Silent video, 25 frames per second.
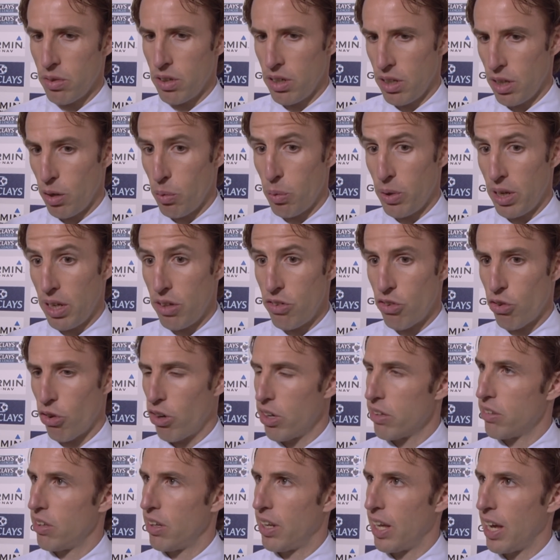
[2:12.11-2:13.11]
you know, we'll
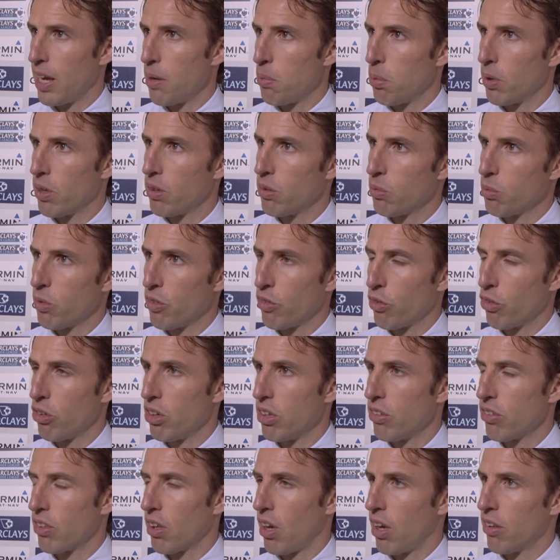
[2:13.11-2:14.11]
enjoy today, but we've
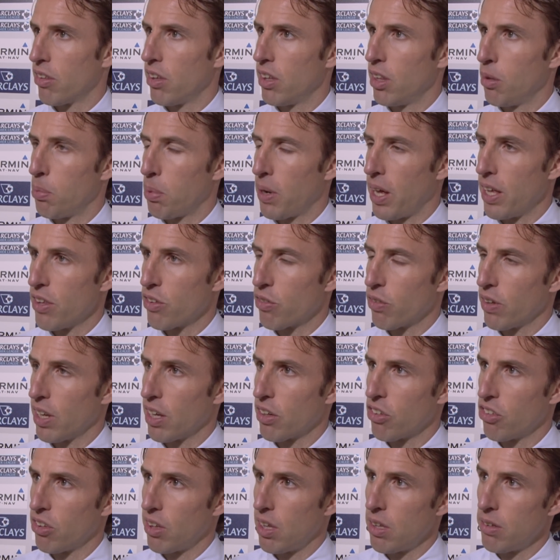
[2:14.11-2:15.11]
already started the plans for
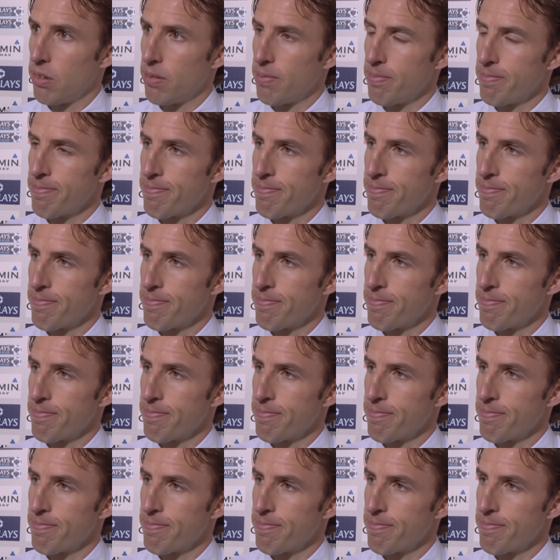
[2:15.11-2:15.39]
next season.